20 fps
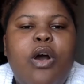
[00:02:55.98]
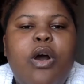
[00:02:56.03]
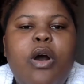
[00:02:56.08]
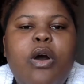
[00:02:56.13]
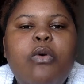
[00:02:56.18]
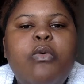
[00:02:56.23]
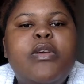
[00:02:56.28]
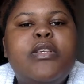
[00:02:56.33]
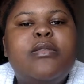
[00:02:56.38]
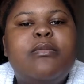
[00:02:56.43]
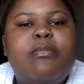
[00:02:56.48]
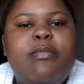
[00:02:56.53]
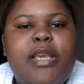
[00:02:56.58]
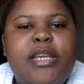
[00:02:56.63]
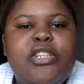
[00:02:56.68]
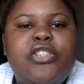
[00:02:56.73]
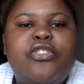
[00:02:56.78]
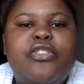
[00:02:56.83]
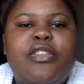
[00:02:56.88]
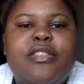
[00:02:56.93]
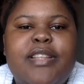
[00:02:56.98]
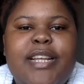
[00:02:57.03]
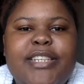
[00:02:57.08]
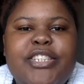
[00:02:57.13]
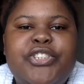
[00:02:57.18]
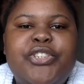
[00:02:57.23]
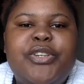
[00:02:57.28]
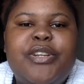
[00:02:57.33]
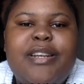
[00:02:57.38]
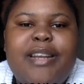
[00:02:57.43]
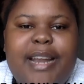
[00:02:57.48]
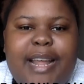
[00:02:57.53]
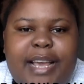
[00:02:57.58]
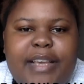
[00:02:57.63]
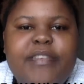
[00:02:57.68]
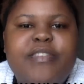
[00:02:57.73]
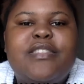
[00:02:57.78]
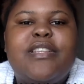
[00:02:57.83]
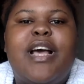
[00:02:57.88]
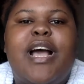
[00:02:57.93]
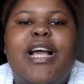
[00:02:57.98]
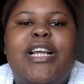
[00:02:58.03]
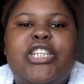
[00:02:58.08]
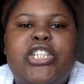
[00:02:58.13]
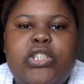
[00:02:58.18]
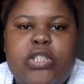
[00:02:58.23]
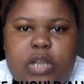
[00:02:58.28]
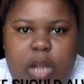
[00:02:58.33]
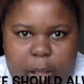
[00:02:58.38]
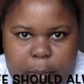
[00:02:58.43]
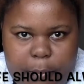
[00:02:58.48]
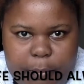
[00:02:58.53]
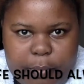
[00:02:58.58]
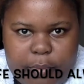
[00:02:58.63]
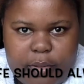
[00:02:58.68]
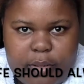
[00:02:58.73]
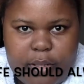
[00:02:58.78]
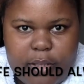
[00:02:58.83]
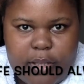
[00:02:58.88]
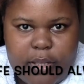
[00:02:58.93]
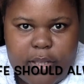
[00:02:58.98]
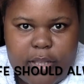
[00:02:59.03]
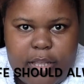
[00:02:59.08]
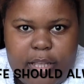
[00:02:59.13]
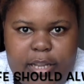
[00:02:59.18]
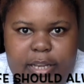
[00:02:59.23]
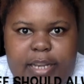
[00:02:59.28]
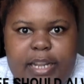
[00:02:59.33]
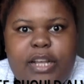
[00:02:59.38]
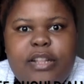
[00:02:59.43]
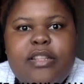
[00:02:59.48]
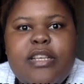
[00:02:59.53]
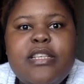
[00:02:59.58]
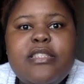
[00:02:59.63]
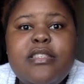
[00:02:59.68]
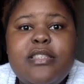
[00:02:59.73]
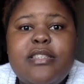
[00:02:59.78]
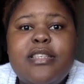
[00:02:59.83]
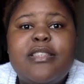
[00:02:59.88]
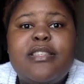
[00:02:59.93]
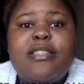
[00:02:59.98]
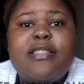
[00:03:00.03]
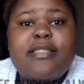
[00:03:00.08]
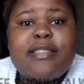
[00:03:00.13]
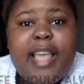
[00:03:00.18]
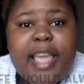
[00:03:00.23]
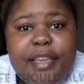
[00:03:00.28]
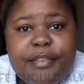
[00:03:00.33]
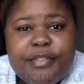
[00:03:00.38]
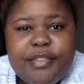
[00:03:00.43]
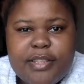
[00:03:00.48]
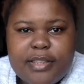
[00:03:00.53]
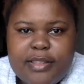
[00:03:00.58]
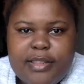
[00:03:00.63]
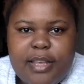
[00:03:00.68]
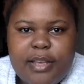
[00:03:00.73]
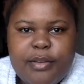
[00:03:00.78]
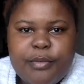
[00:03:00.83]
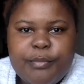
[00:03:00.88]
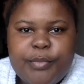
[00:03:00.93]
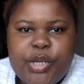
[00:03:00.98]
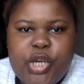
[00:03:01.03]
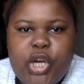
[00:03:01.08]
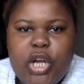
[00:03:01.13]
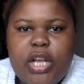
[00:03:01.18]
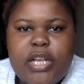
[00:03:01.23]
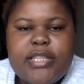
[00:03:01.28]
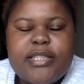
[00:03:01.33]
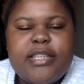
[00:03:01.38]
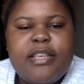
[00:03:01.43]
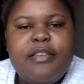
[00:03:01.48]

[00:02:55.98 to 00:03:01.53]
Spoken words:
always make sure that your knives are sharp. Now this is a safety thing, because